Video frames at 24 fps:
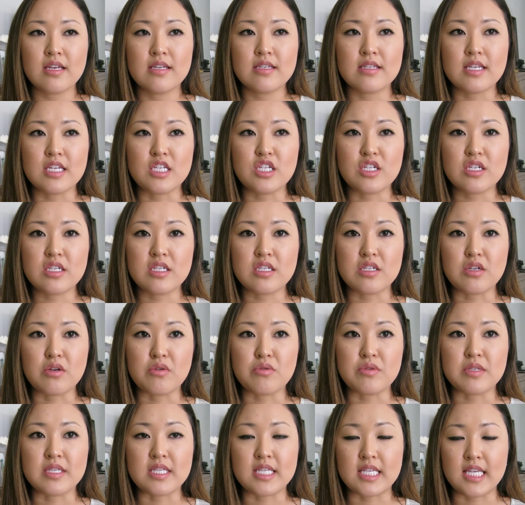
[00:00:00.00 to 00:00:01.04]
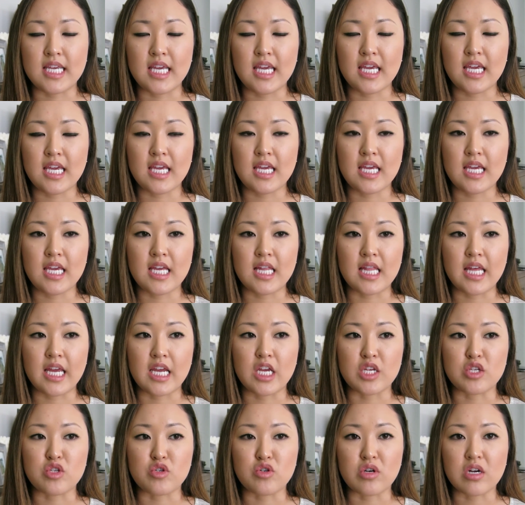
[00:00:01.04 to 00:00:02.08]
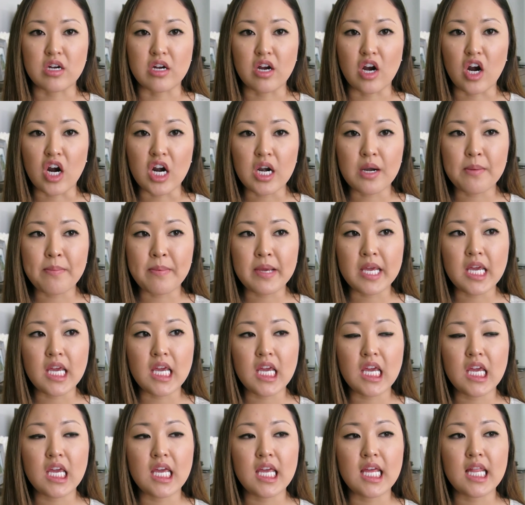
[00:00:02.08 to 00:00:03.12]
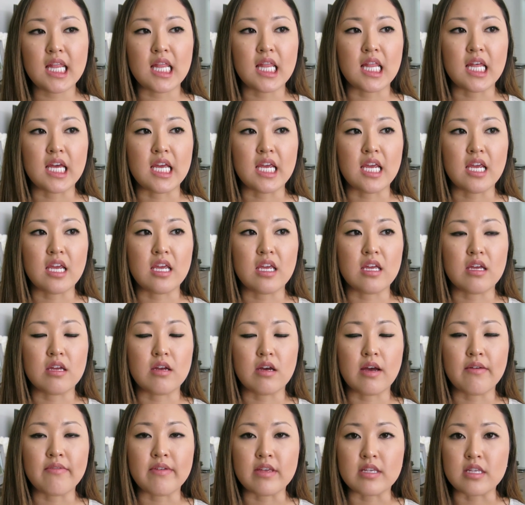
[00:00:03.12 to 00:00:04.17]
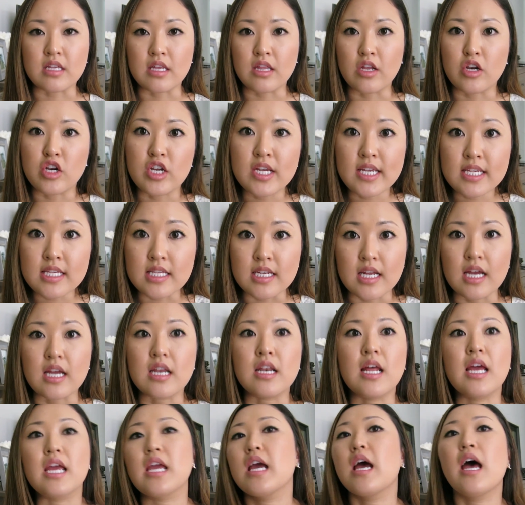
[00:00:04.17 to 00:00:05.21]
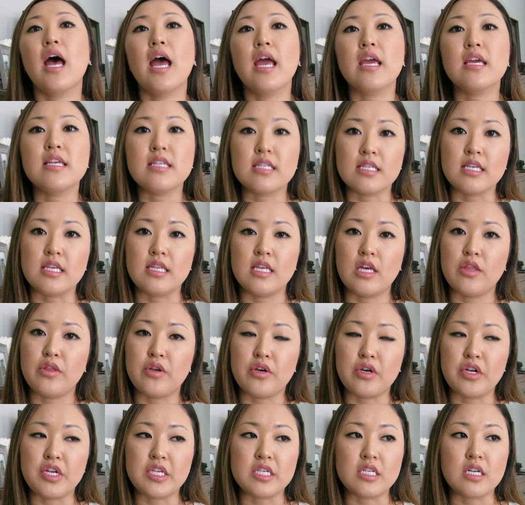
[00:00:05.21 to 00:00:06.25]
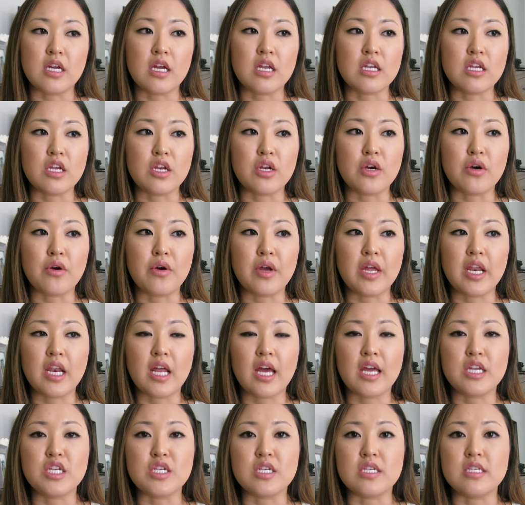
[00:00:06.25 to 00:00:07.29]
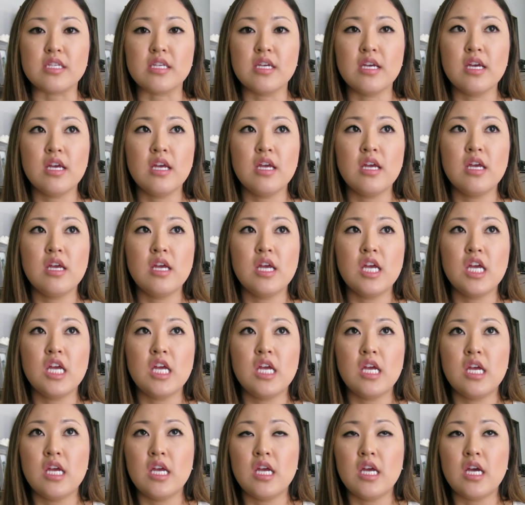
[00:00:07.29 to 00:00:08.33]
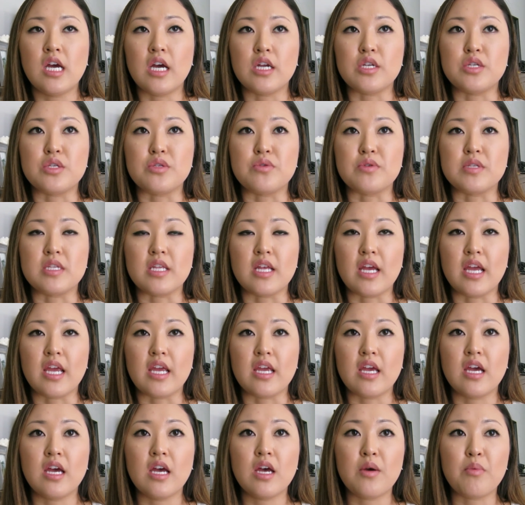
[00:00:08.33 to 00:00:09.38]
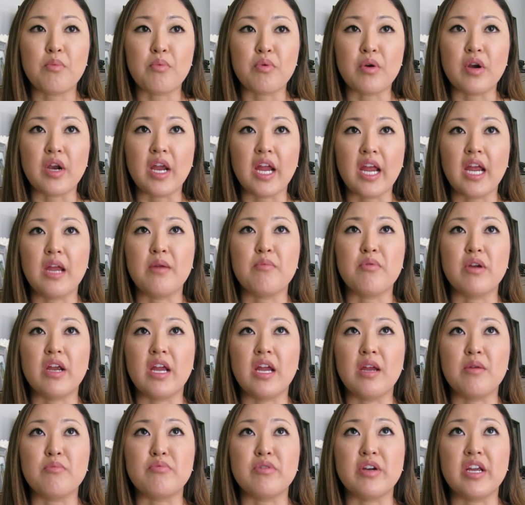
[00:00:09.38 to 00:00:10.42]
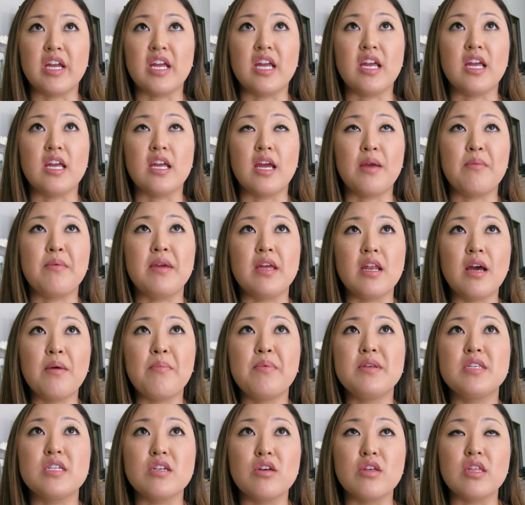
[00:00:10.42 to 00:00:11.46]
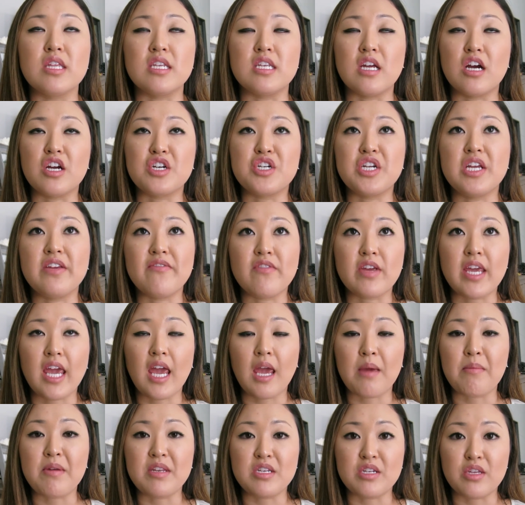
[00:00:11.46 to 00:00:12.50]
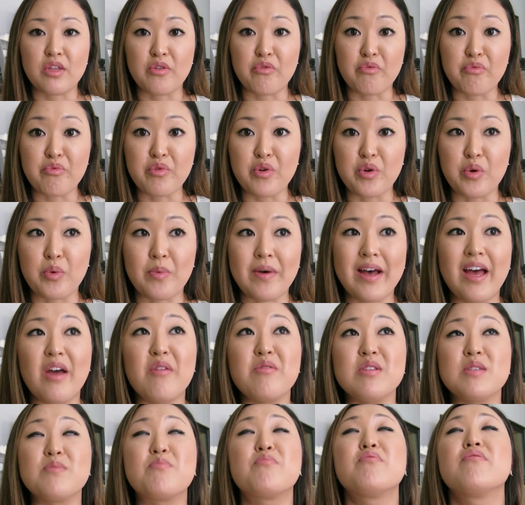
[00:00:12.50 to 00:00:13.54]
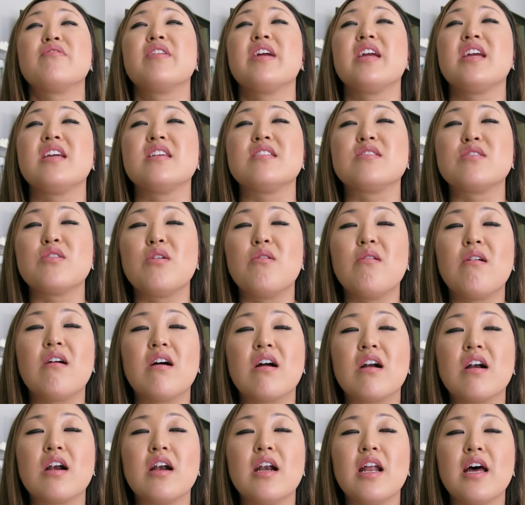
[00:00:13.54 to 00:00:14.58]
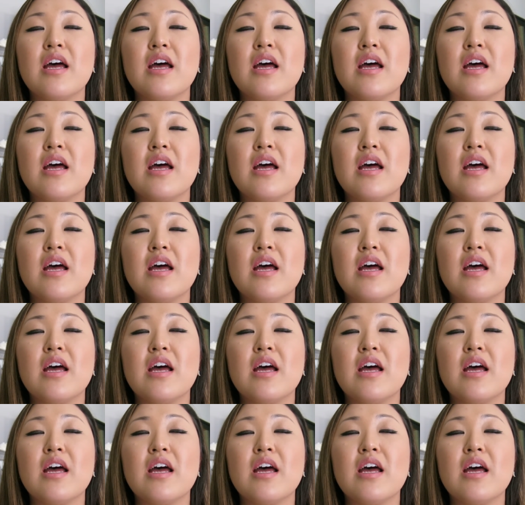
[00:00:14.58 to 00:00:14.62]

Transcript: I just don't see a strong heartbeat. Obviously there is none. I can see that there is none, and I just was praying. I mean, up until the doctor even came into the room, I was praying so hard.